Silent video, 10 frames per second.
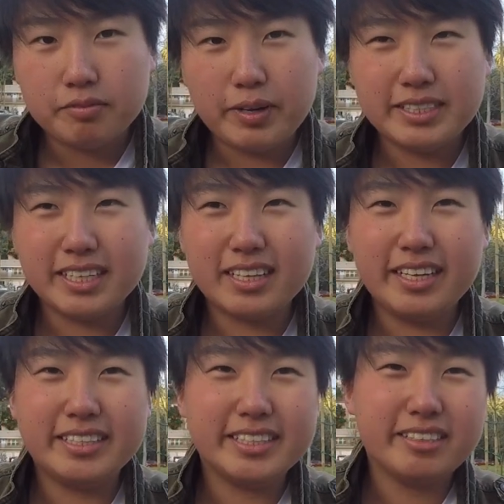
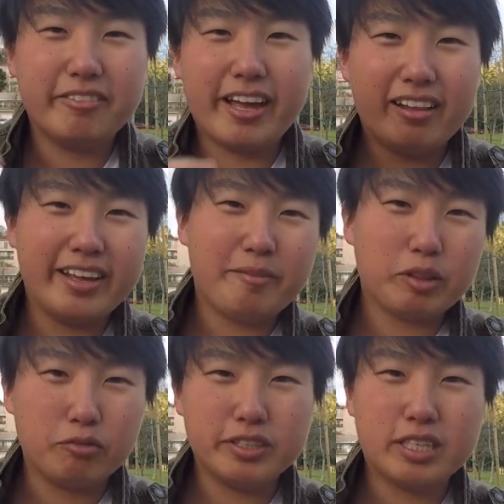basically just to re-outline
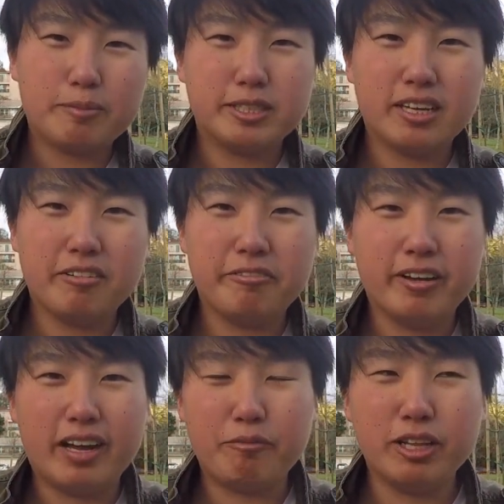about the woodshop stuff,
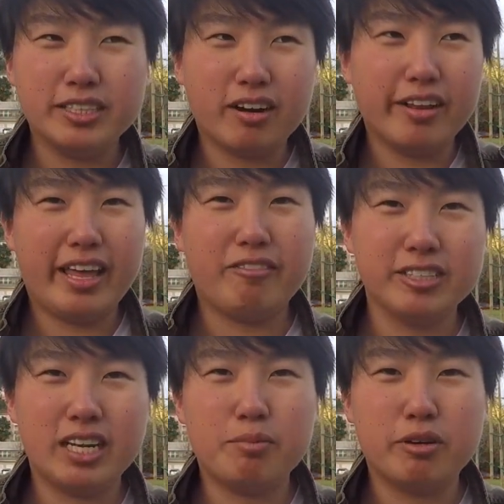I'm really sorry that I
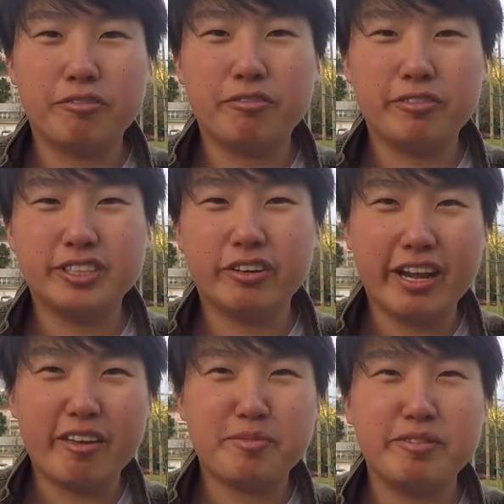wasn't able to show
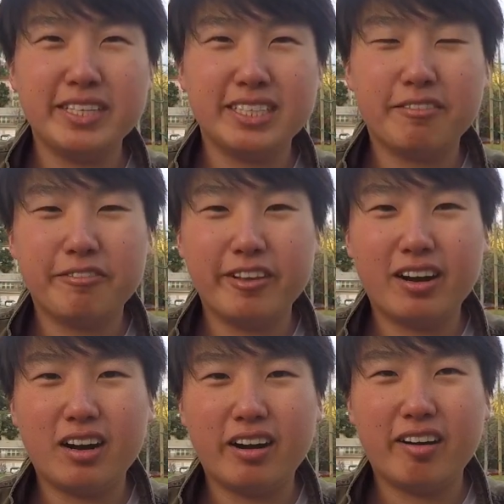any FPV stuff
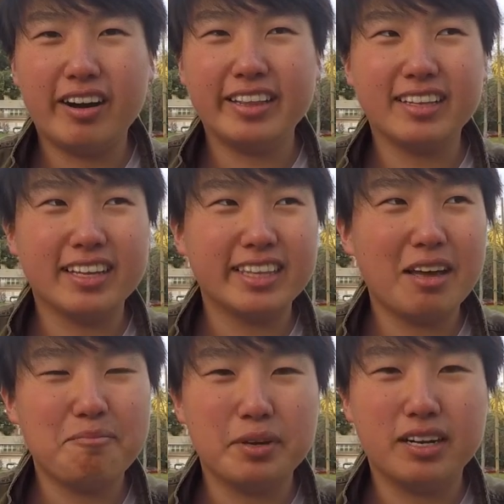there or anything like
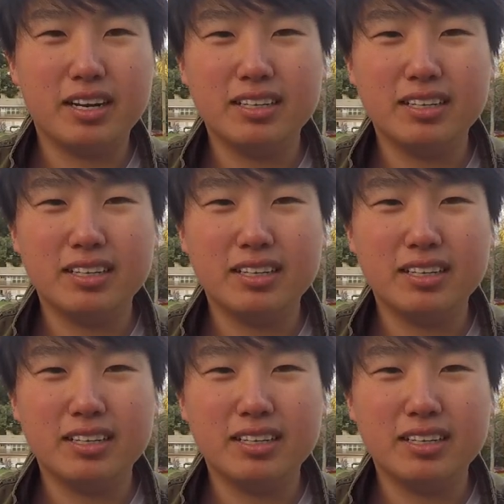that, but